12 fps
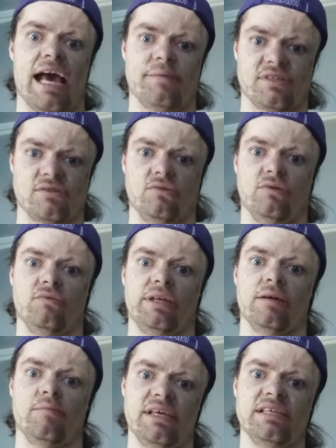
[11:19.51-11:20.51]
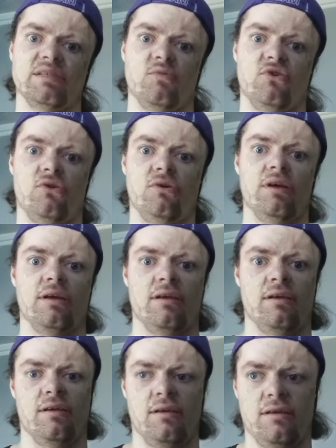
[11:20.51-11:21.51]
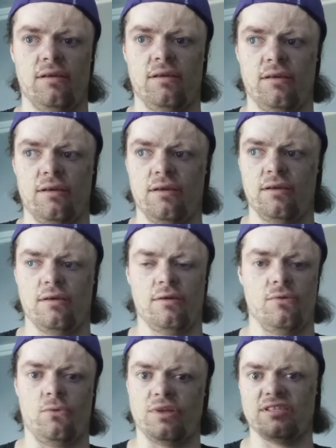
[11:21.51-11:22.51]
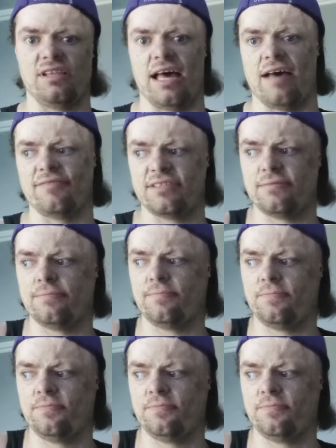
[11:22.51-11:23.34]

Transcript: absolutely abysmal. What's left?